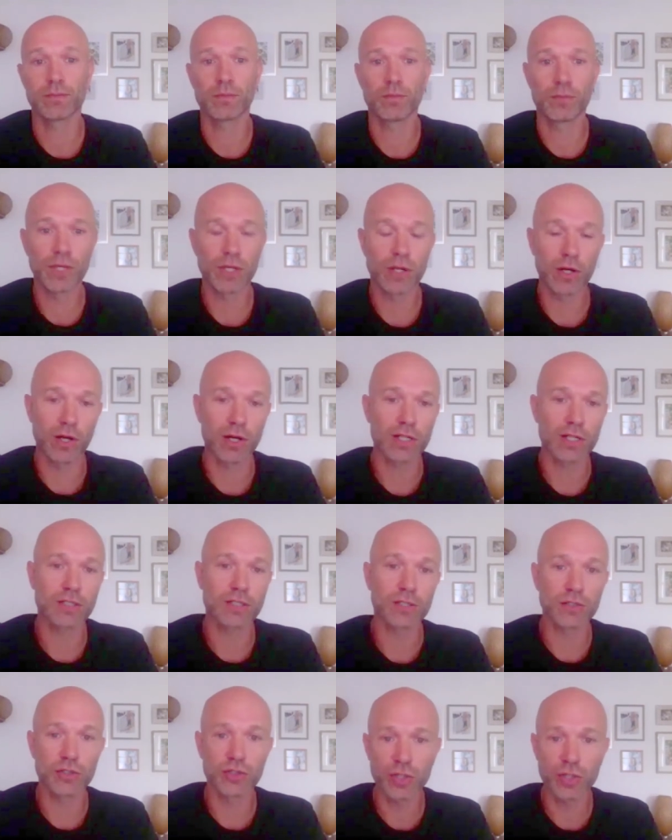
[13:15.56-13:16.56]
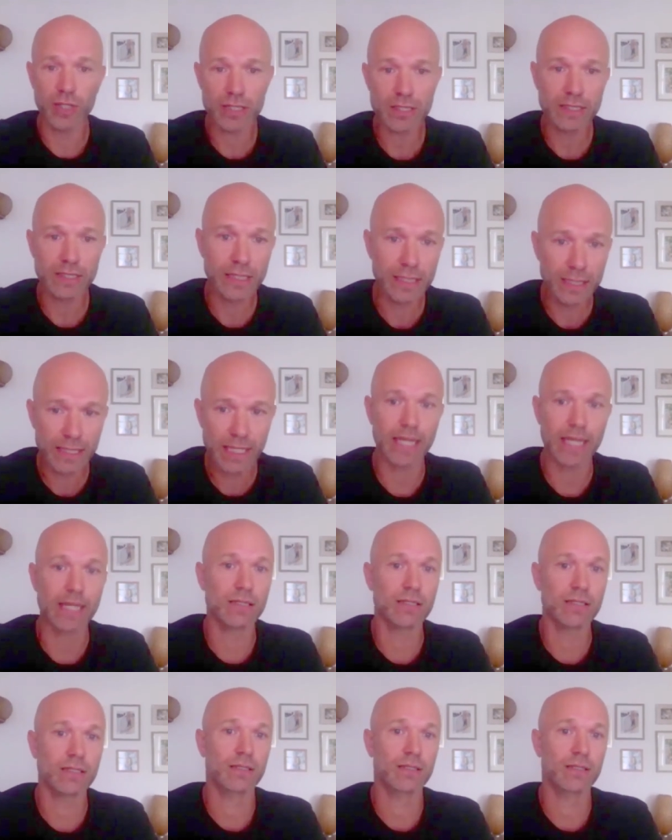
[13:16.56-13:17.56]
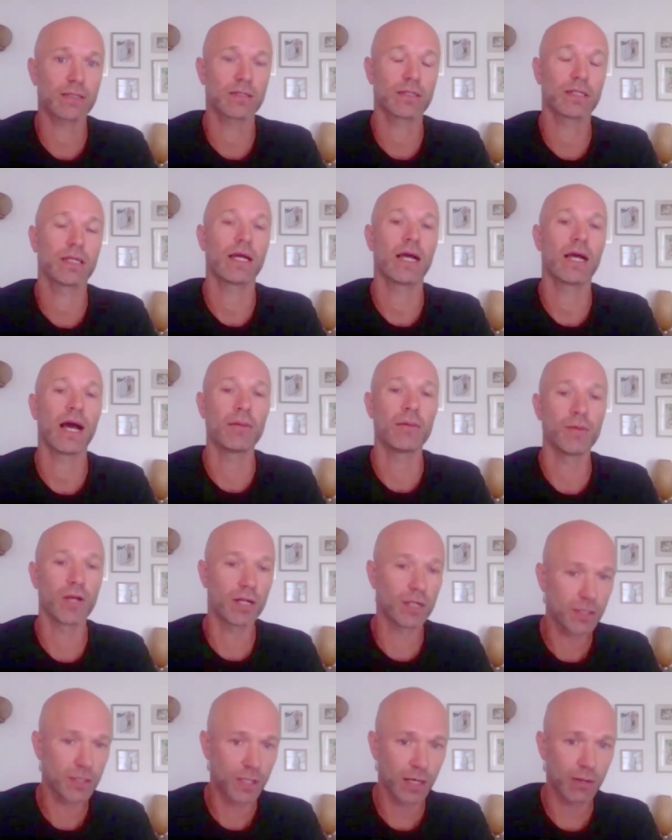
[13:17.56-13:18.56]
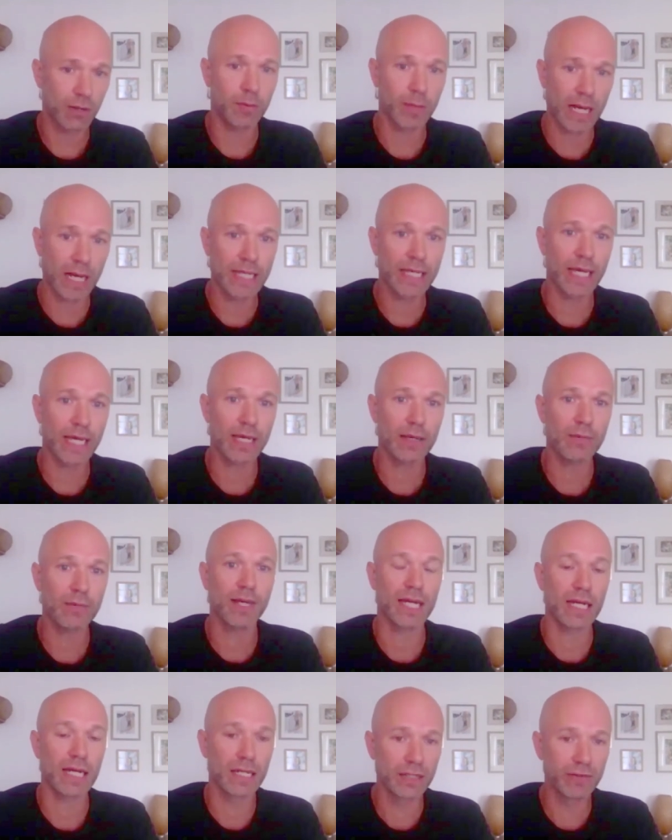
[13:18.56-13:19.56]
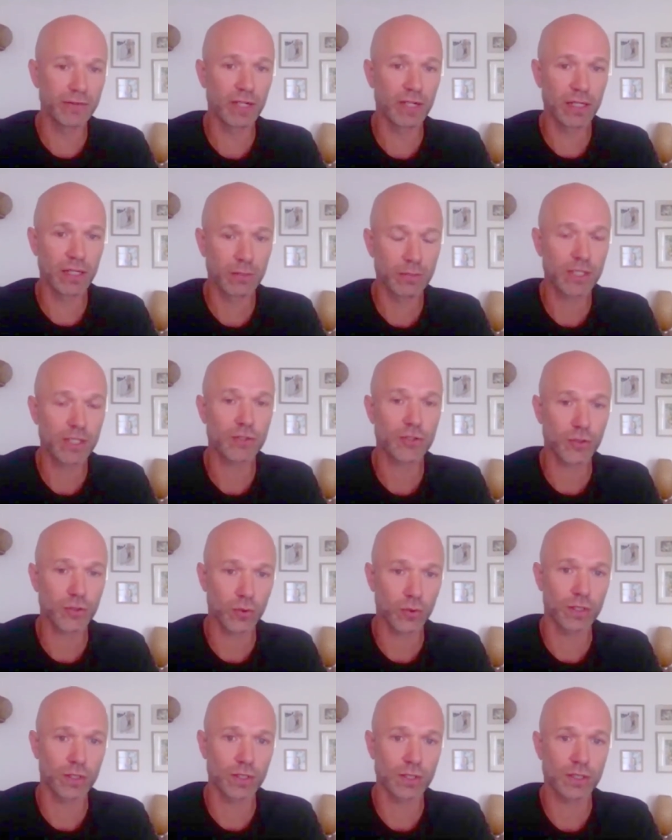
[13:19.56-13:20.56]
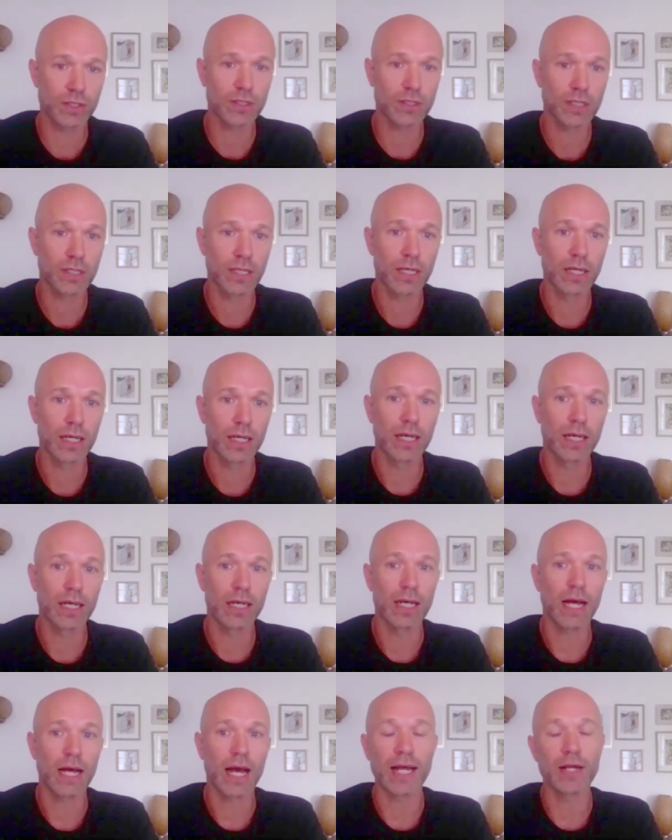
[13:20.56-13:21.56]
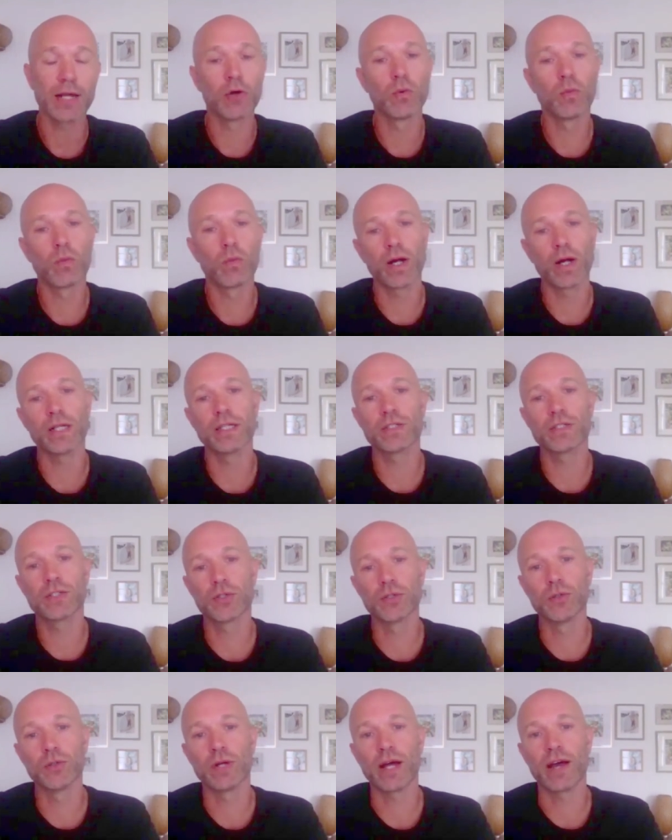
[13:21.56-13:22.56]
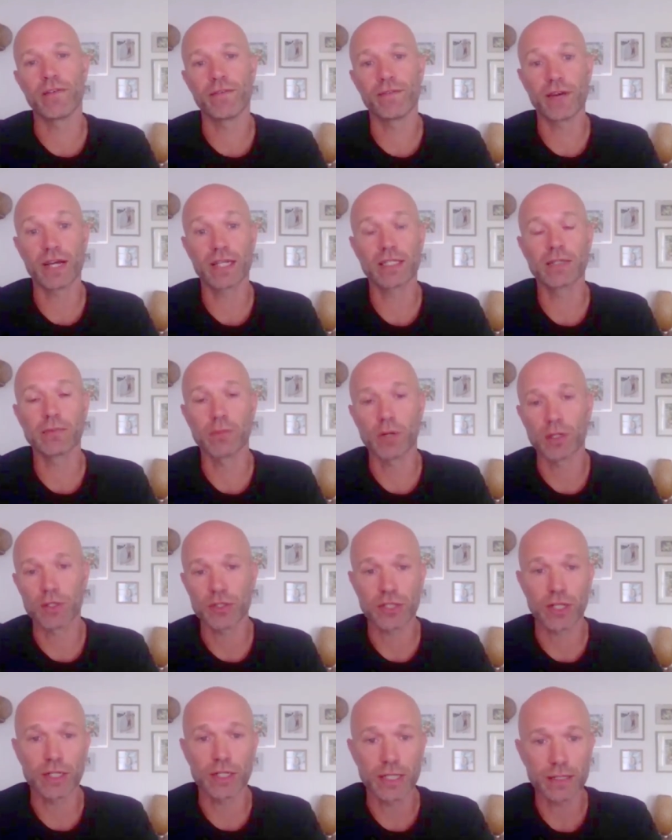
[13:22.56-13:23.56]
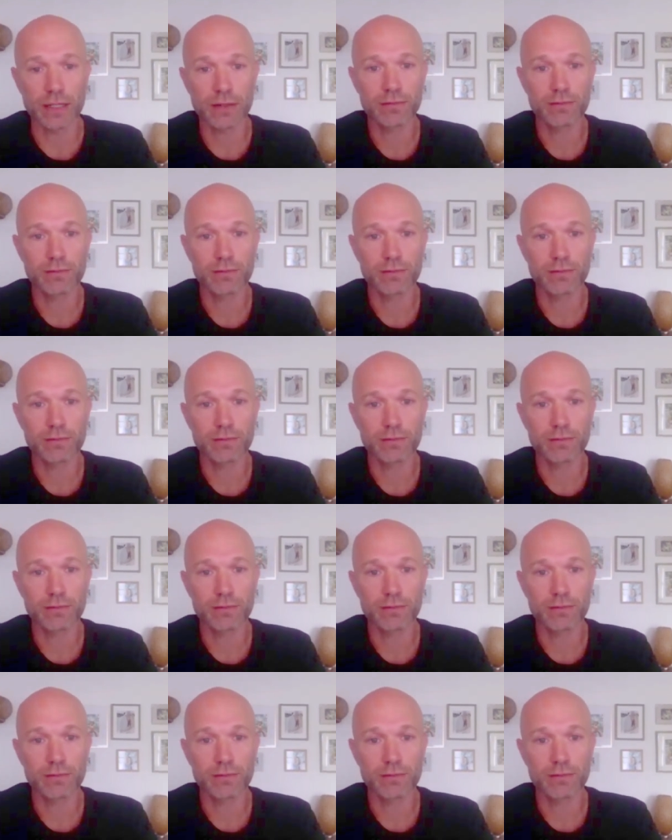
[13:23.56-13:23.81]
because just in case I'm not on top of my game and I leave a little bit of soreness, I don't want it to affect them on Sunday.